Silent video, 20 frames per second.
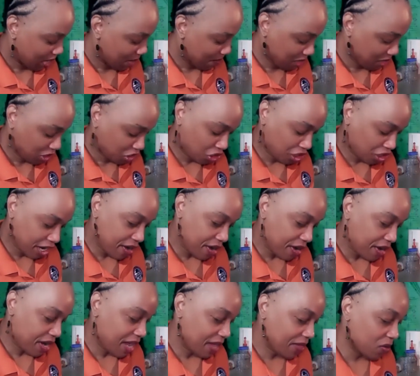me share
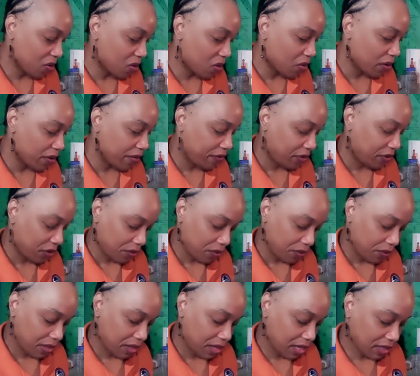another one with
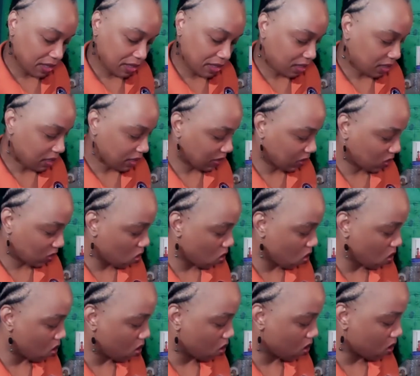you. This is.
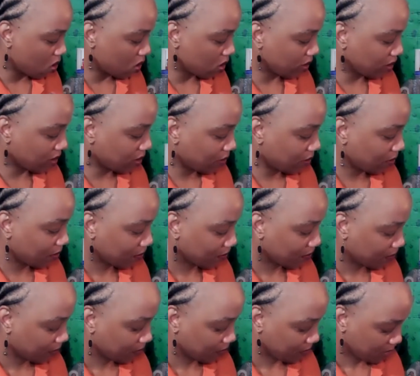Oh.
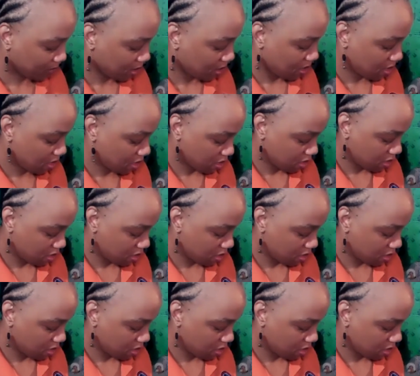Uh,